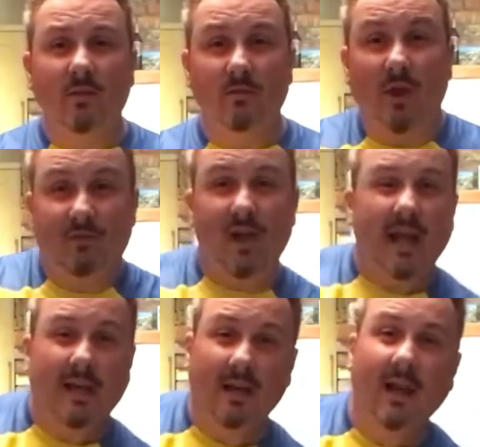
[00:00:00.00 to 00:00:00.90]
If you have
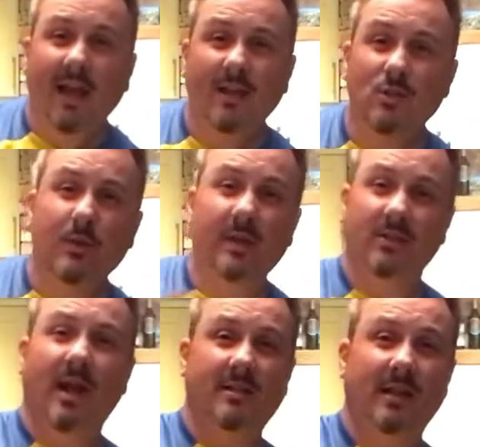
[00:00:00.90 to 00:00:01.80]
tiny little hands, you need a
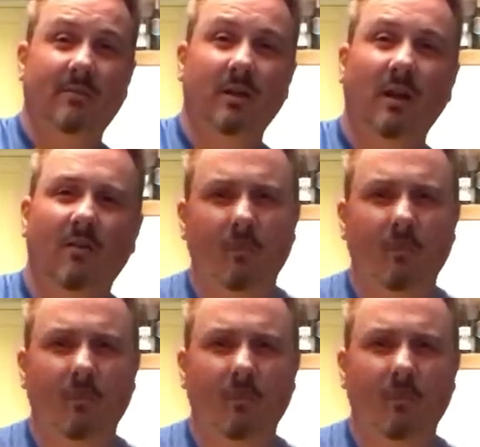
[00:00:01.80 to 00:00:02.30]
size 11 glove.